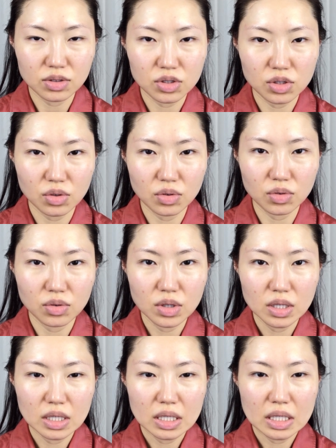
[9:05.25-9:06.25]
So
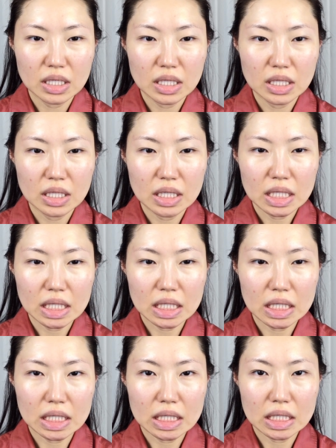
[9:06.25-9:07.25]

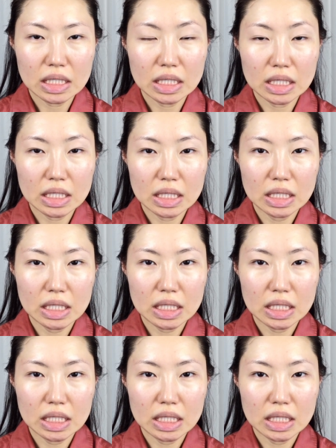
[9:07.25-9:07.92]
uh,